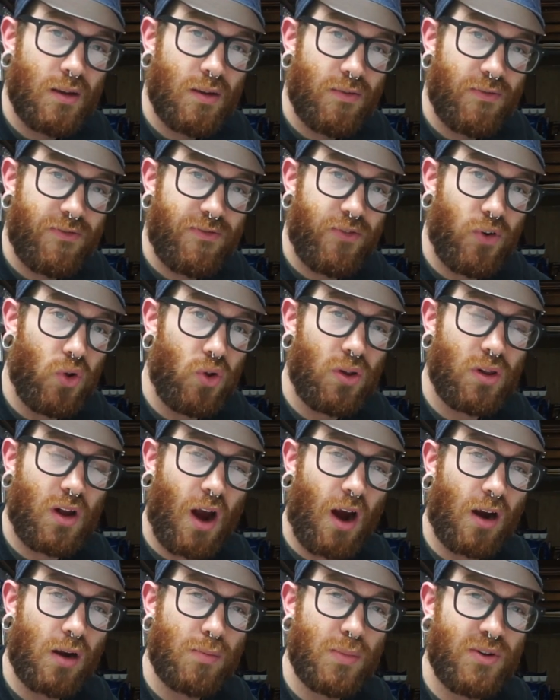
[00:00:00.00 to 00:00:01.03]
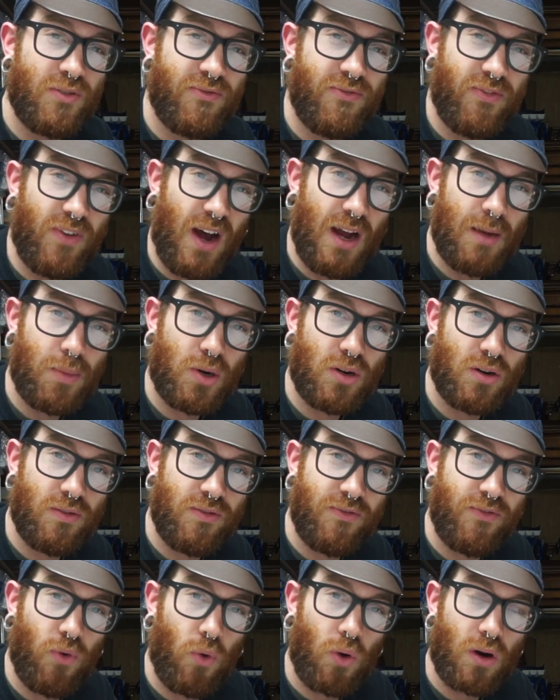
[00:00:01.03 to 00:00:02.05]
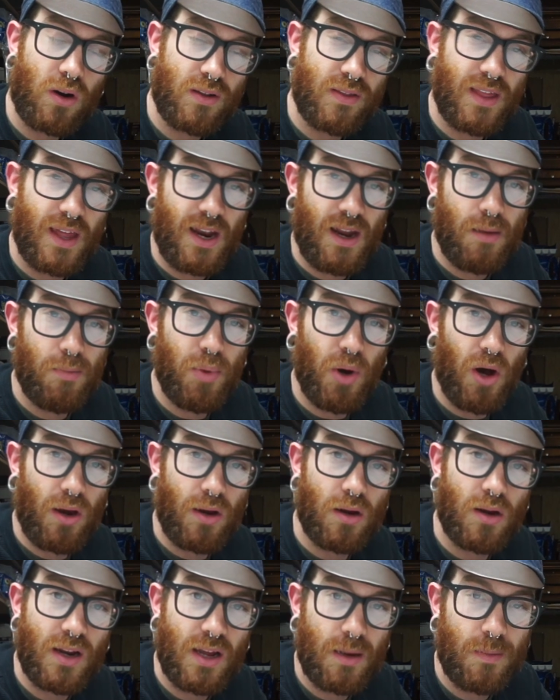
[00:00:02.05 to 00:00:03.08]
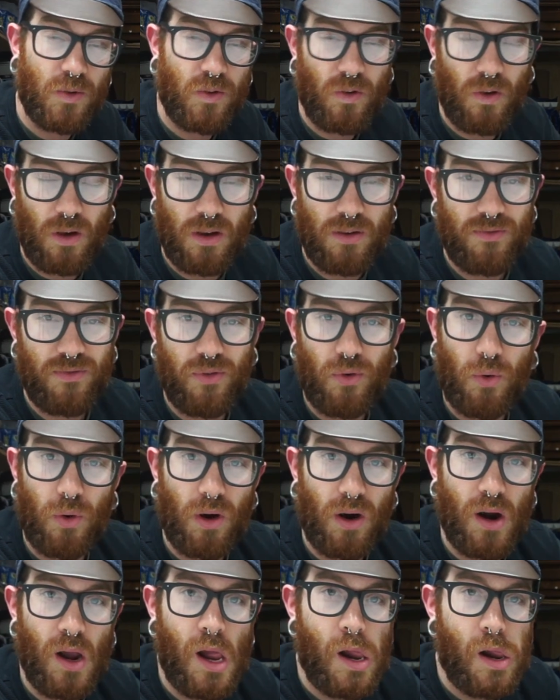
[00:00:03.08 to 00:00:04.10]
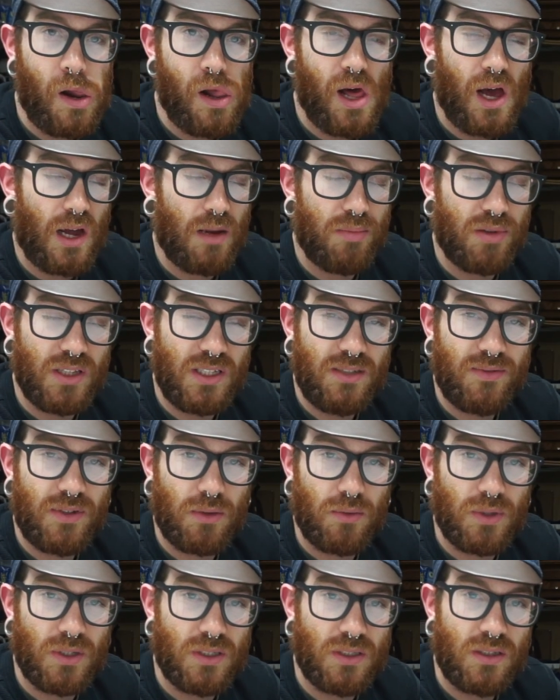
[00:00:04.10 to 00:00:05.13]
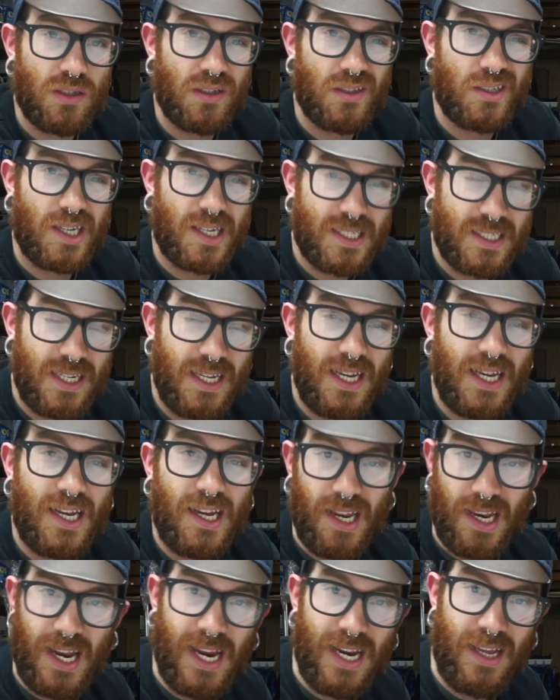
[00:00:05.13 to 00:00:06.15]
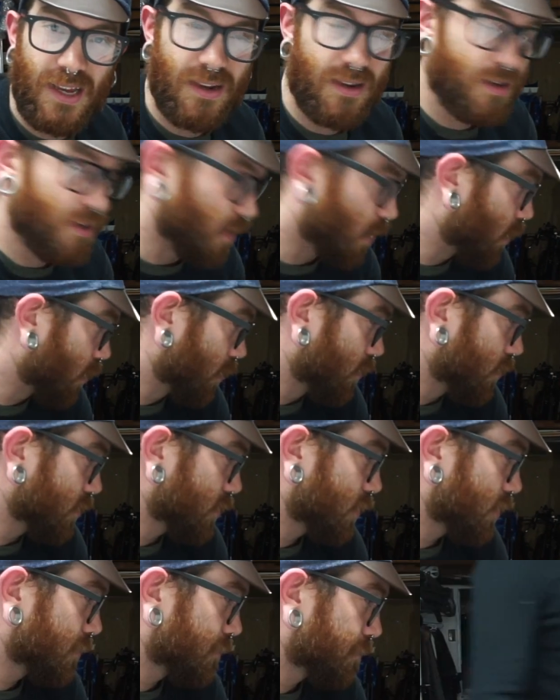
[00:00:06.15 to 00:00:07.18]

full carbon fiber fork that I bought on Amazon for, I believe it was sixty Canadian dollars.